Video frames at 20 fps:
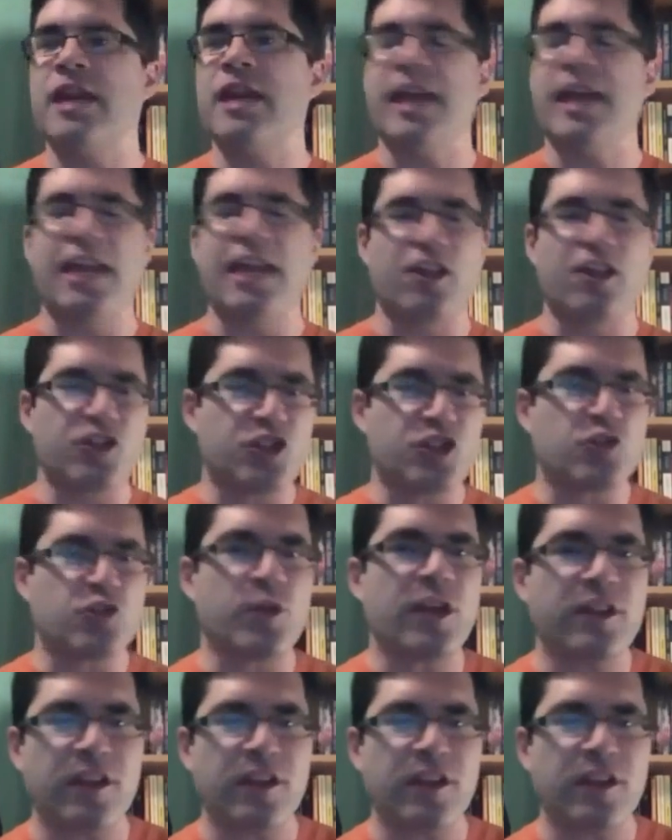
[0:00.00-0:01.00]
In
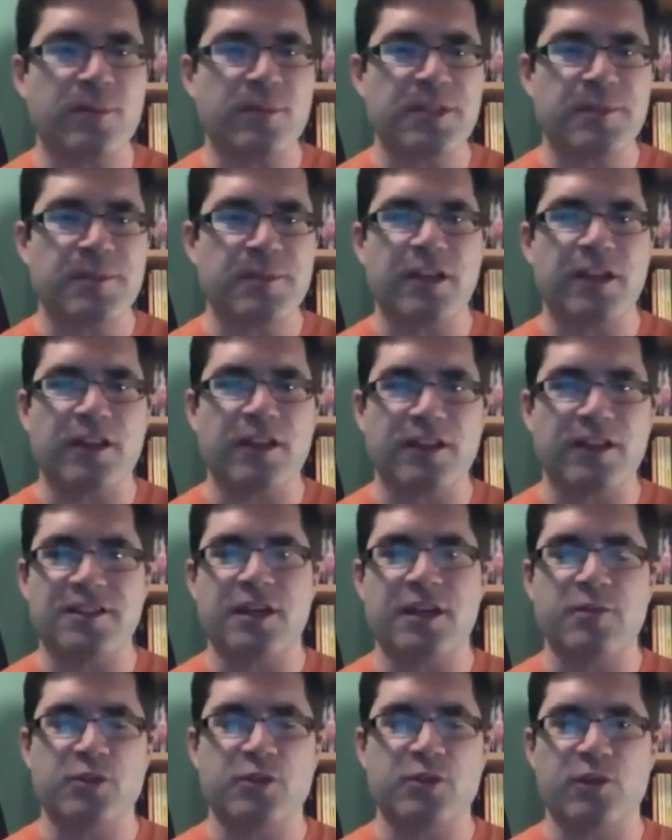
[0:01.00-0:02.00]
Australia, they've been spending a lot of
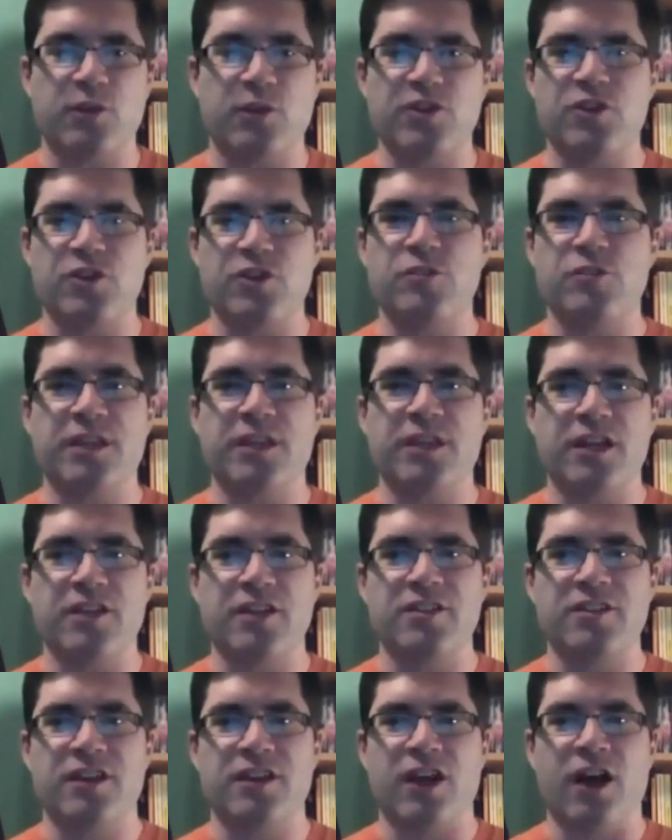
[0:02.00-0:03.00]
time doing research
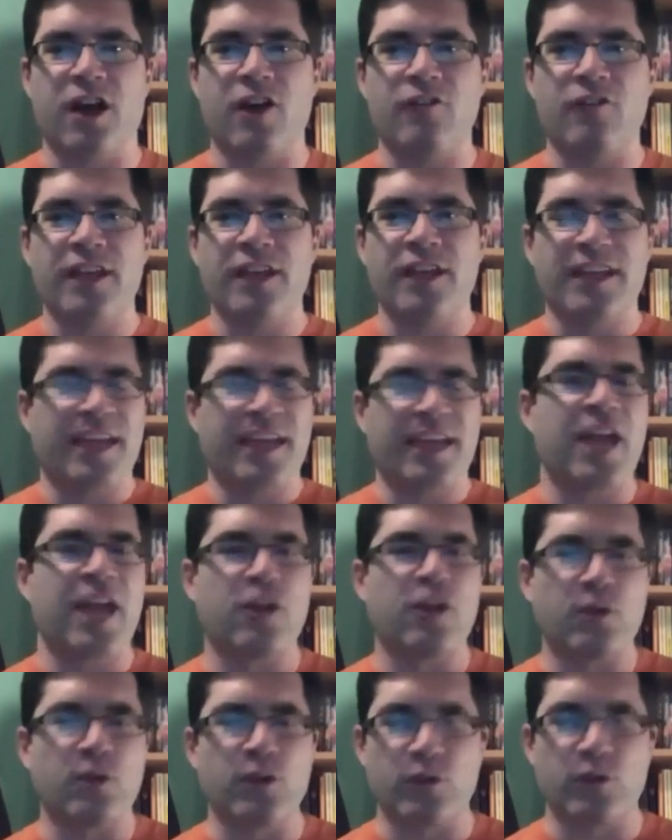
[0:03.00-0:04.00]
because of
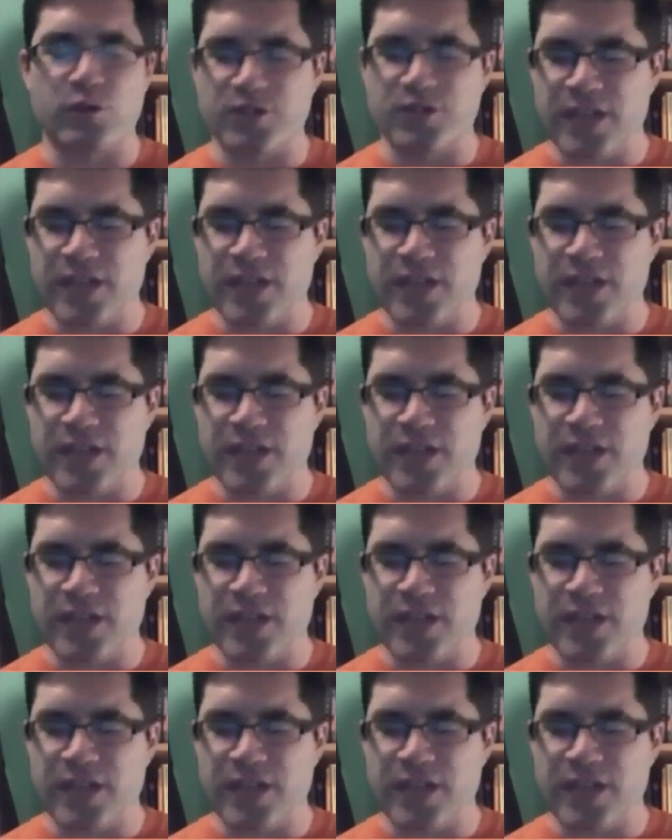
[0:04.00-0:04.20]
kangaroos.